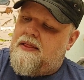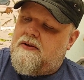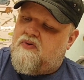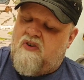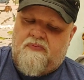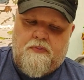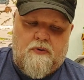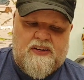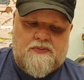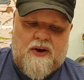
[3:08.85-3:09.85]
The dwarf
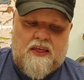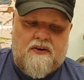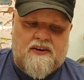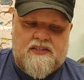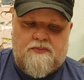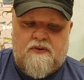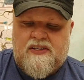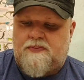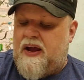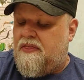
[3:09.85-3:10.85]
Burmese pythons and the
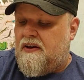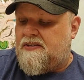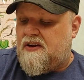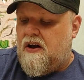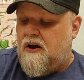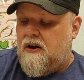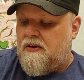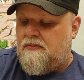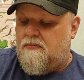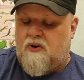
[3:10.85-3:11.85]
Burmese pythons
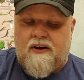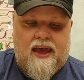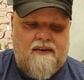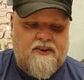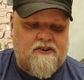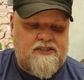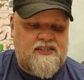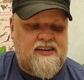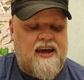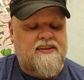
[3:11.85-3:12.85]
are more heavier
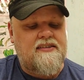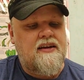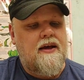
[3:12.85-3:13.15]
set.